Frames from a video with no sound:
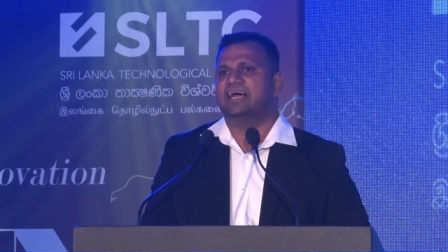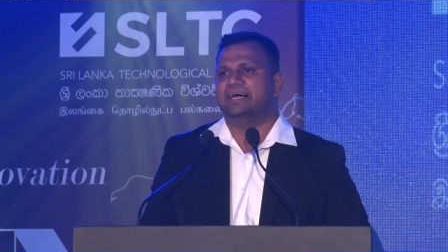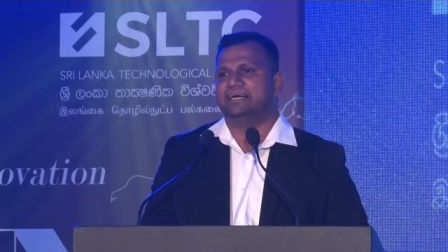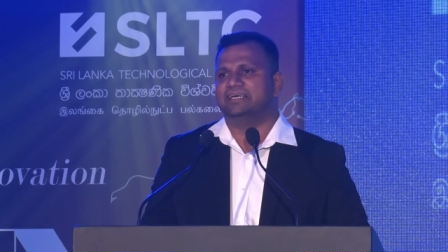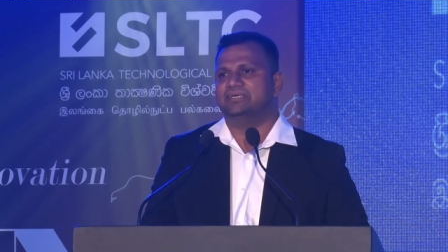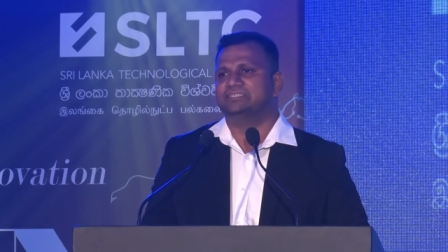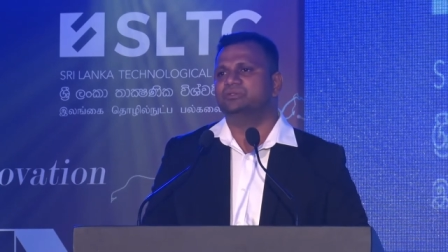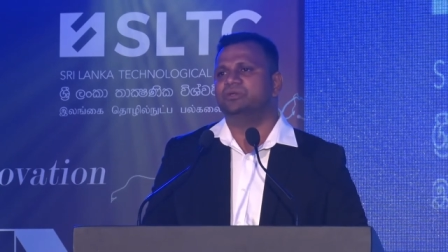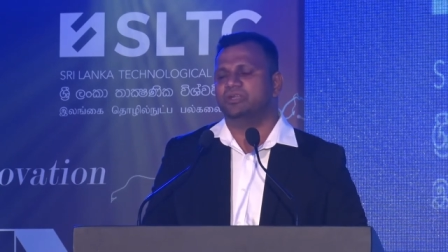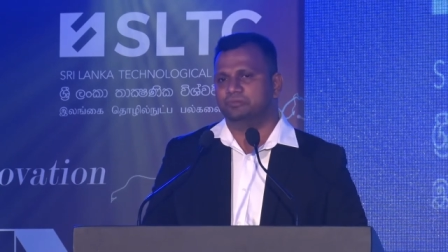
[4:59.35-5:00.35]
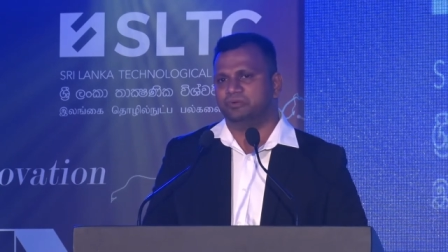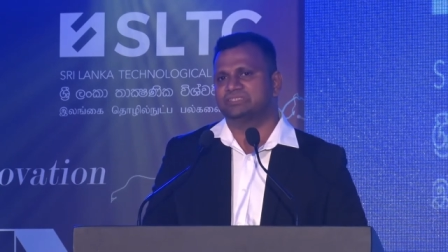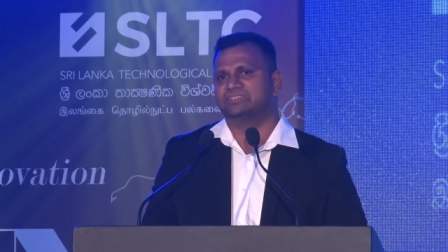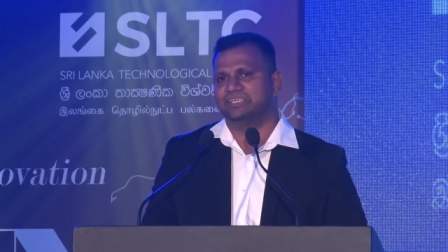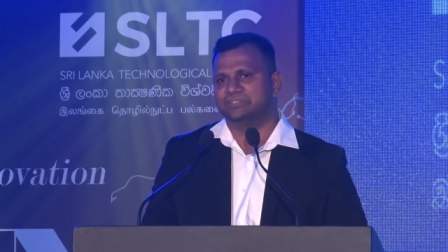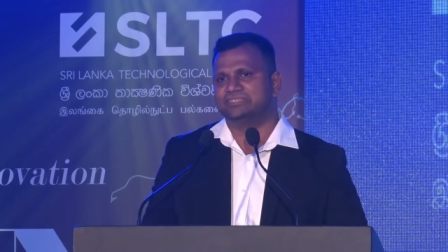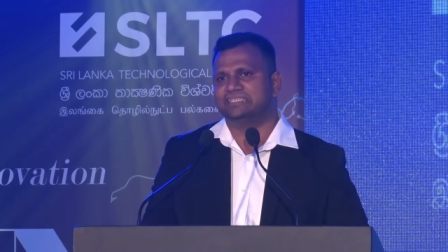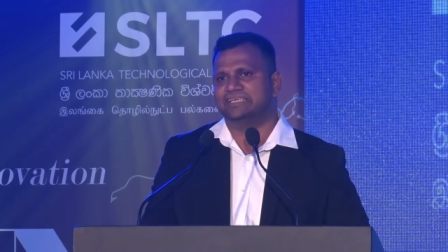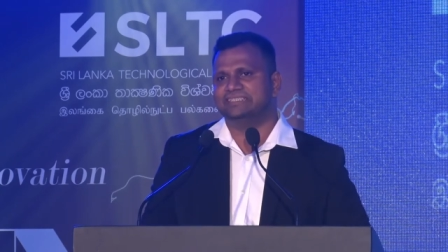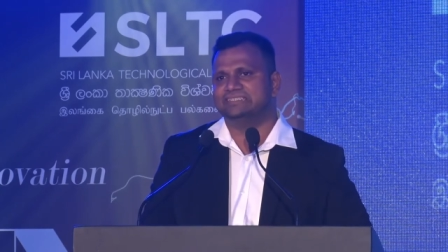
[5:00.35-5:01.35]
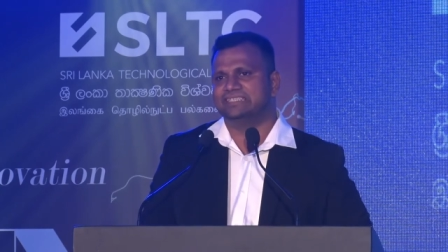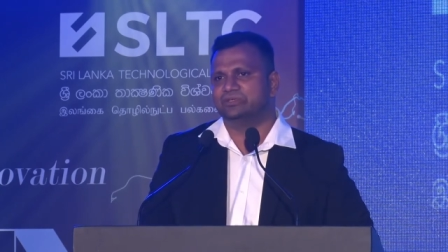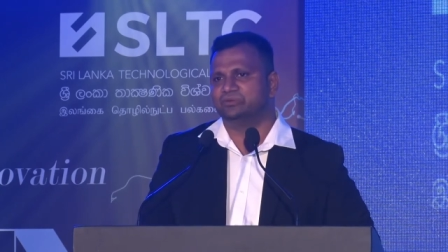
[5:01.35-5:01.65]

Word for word: uh, School of Postgraduate Studies and